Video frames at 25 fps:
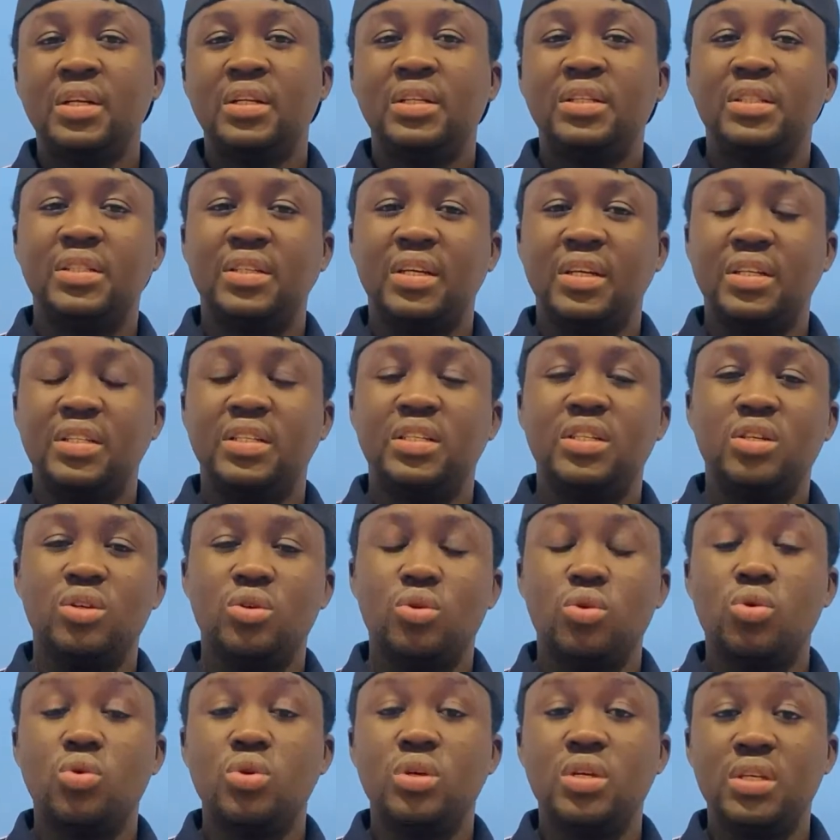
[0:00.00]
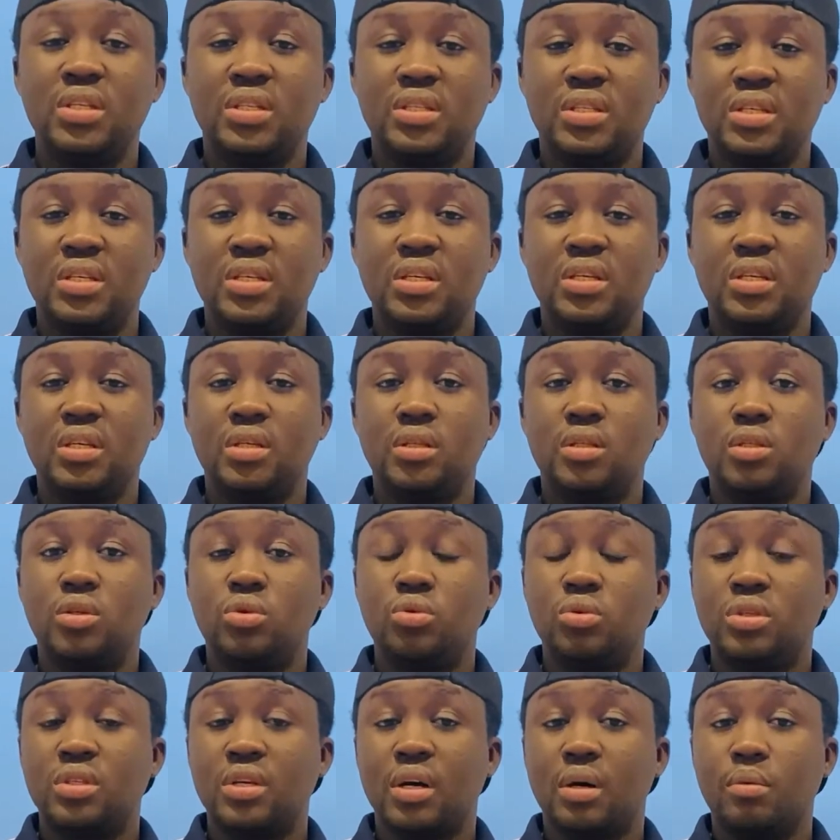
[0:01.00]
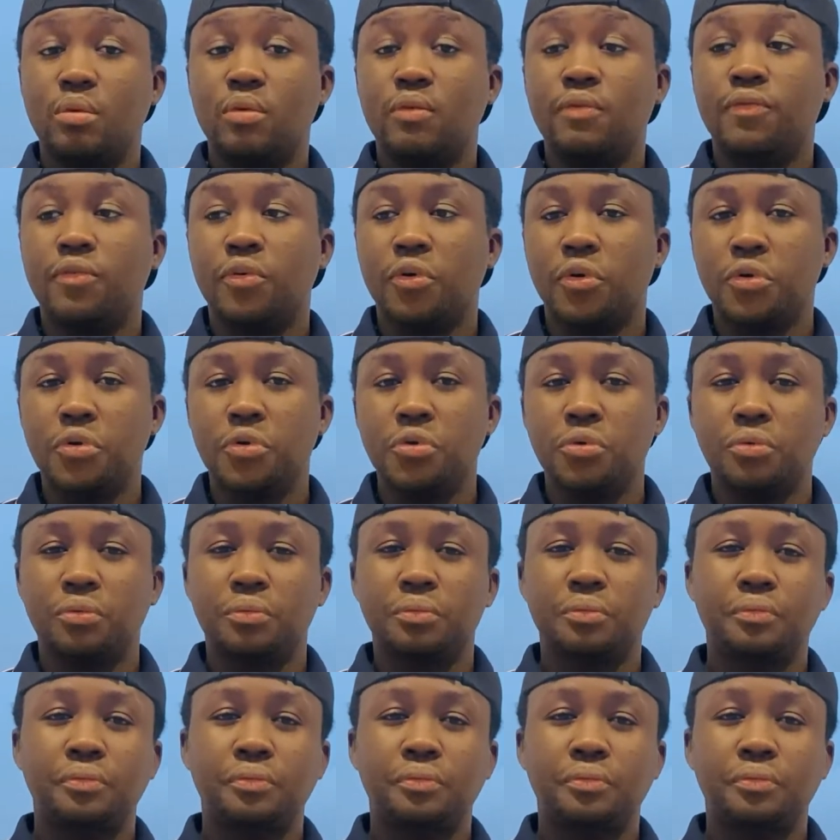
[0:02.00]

then the OET is suitable for you.